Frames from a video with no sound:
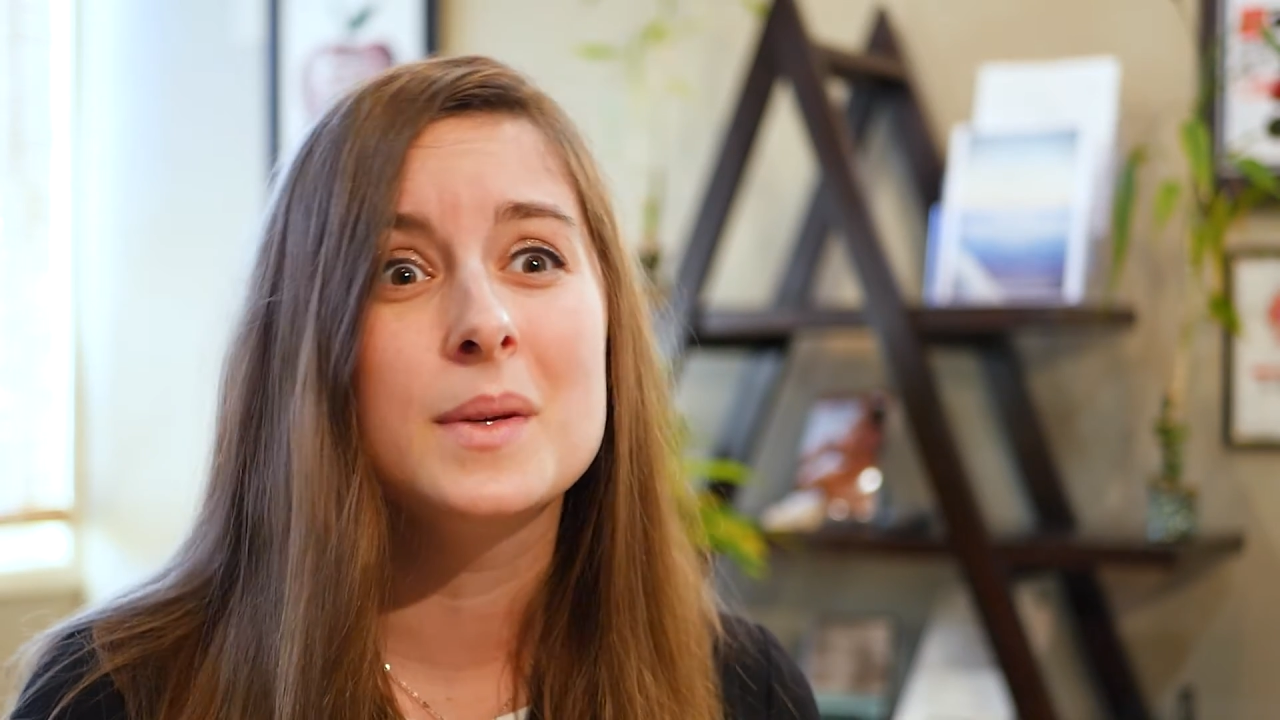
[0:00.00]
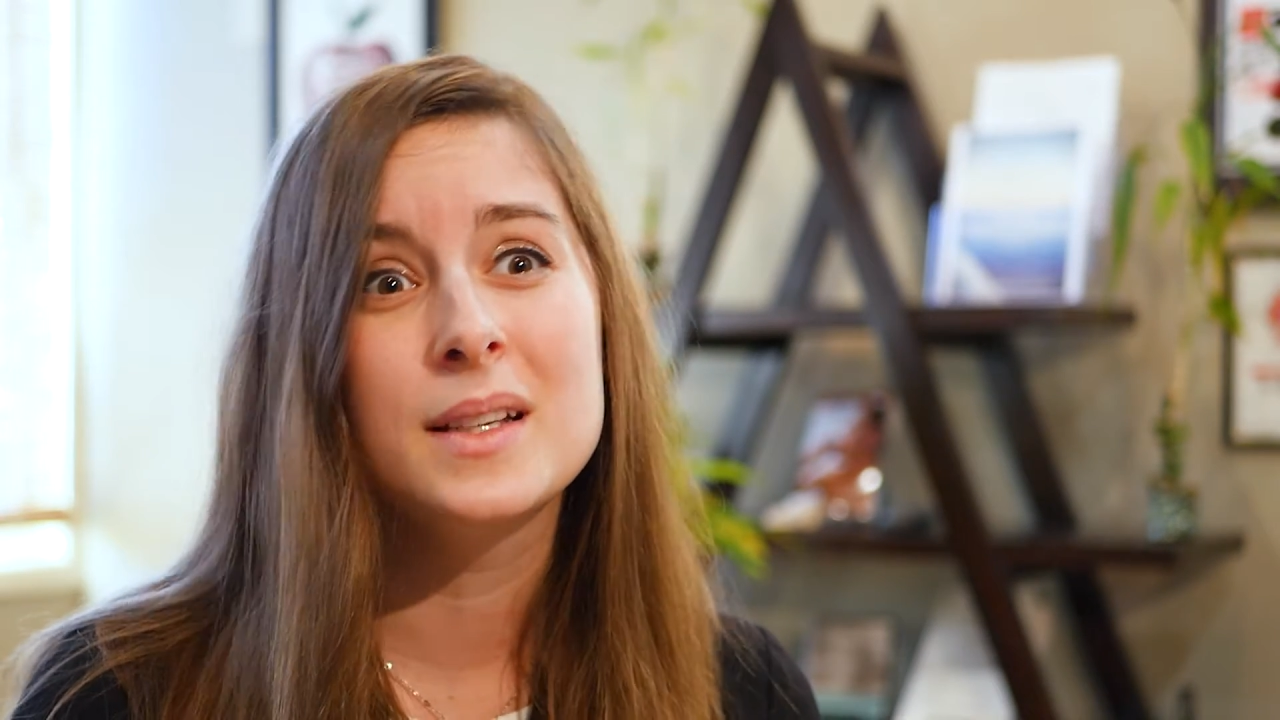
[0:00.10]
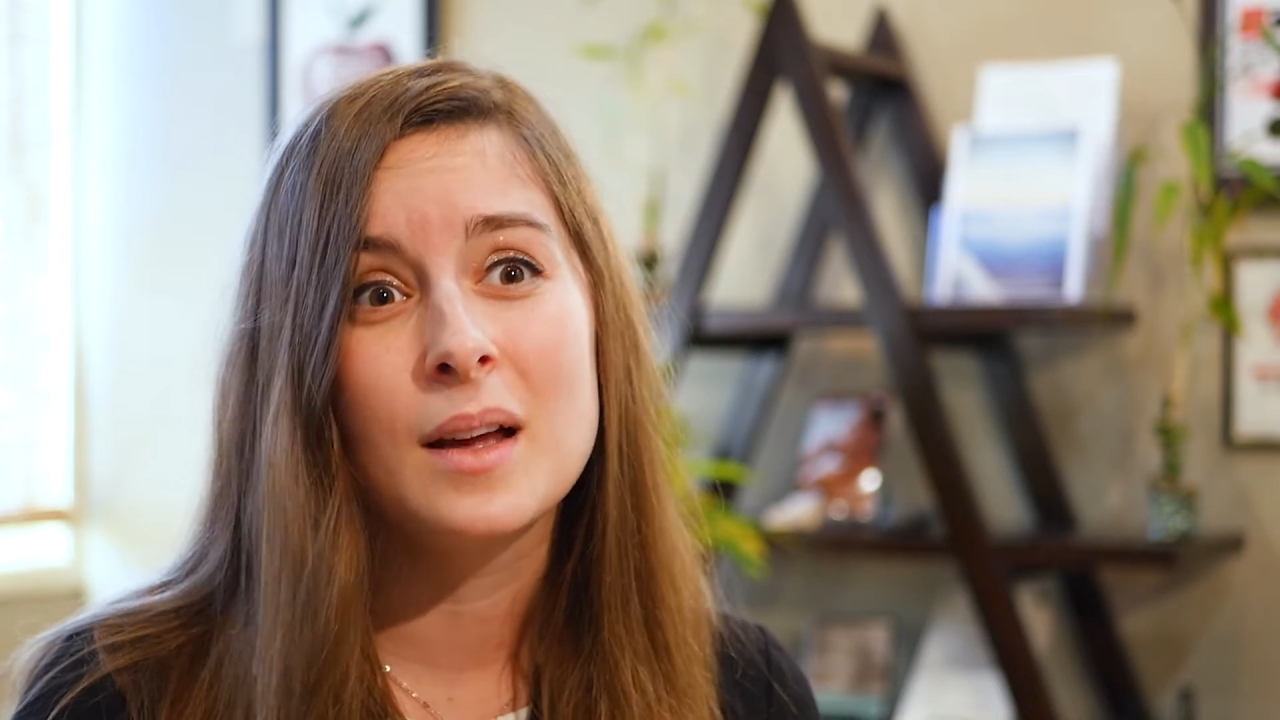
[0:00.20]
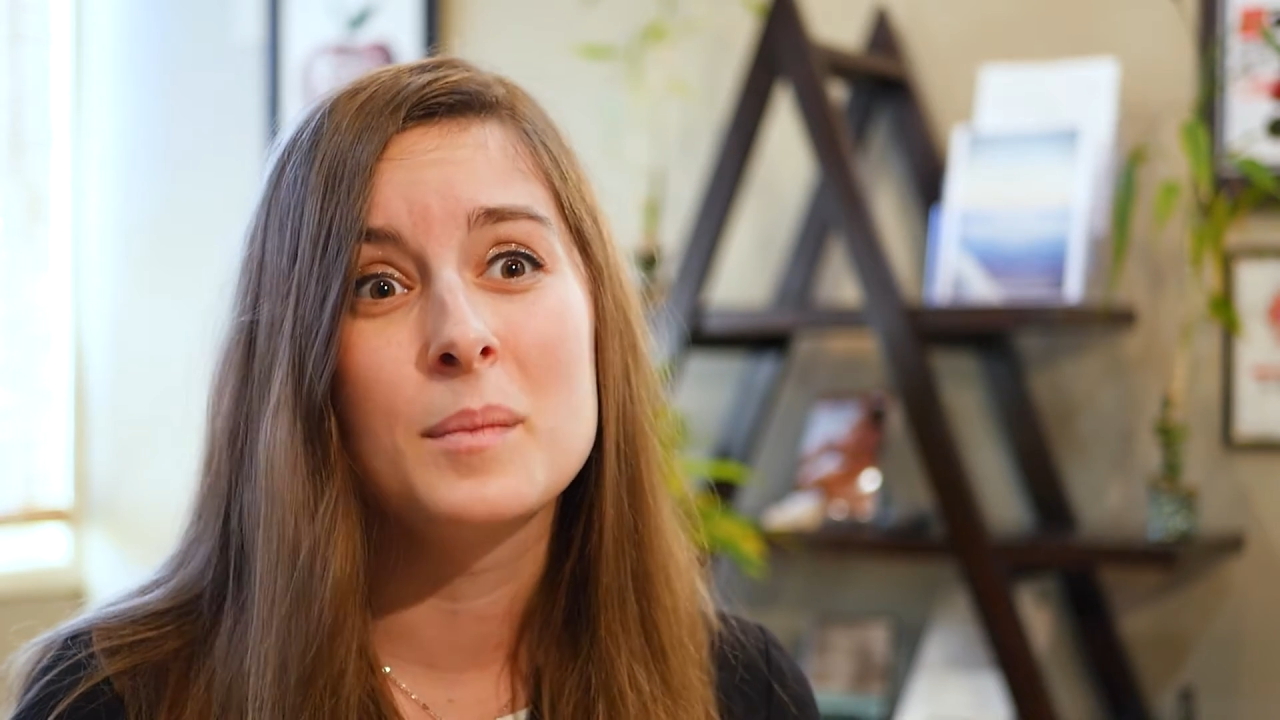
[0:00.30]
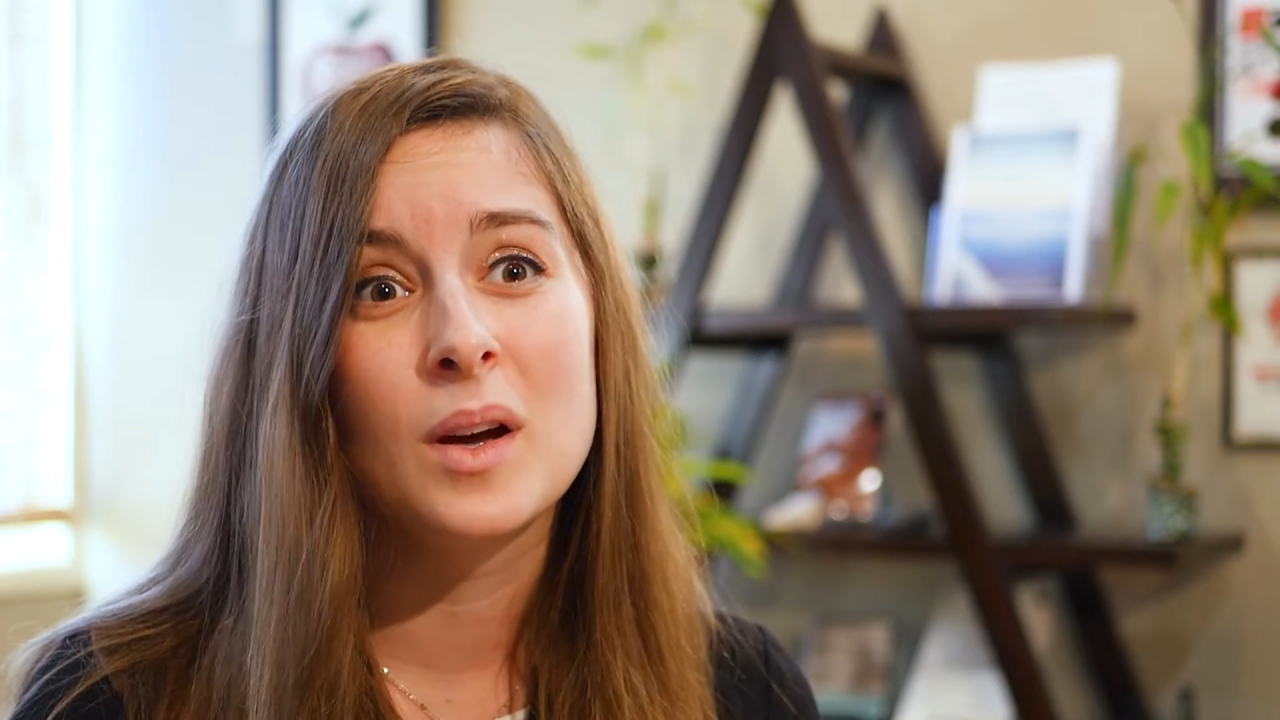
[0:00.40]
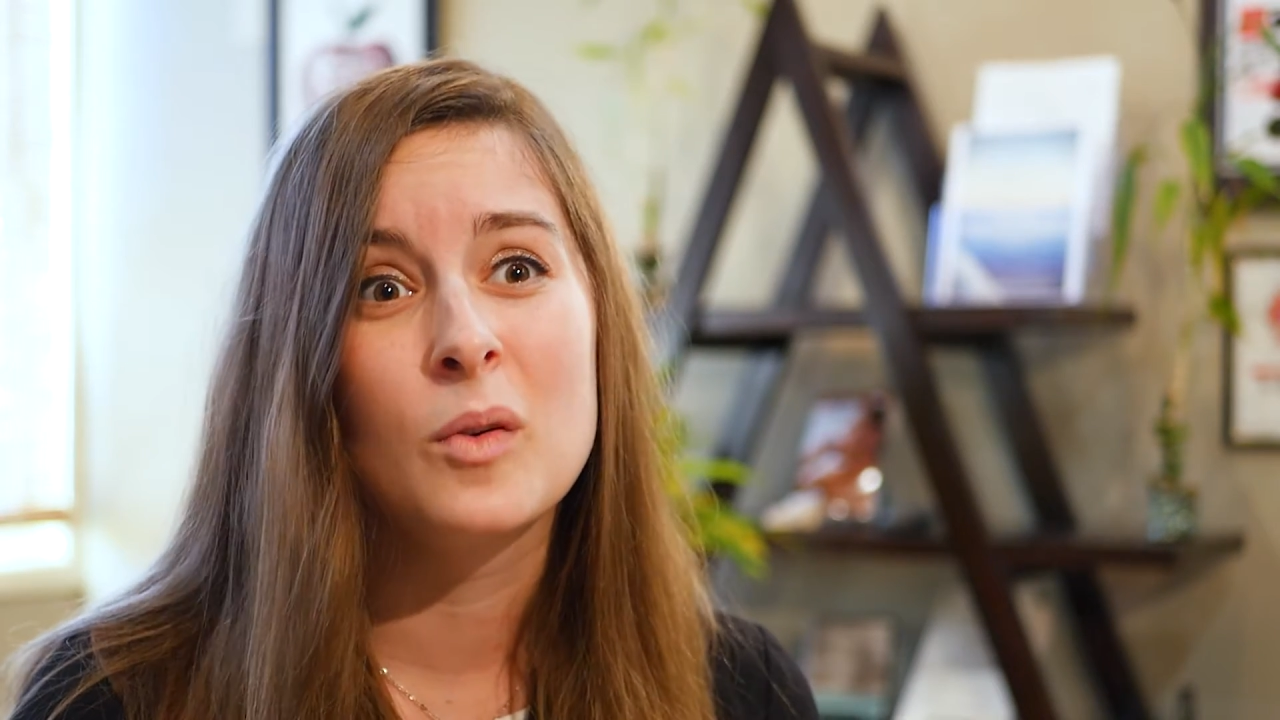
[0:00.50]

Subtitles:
being numbed